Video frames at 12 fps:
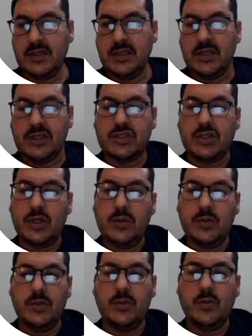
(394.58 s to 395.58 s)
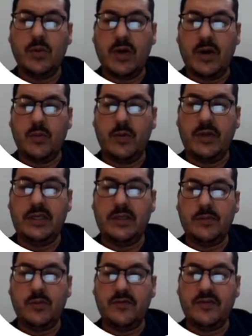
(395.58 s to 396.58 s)
So we
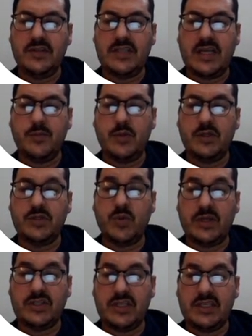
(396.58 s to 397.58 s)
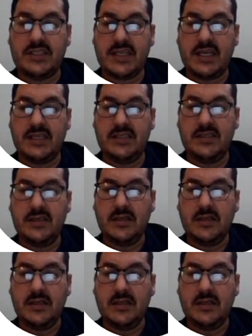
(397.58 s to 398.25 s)
remove it and put which instead.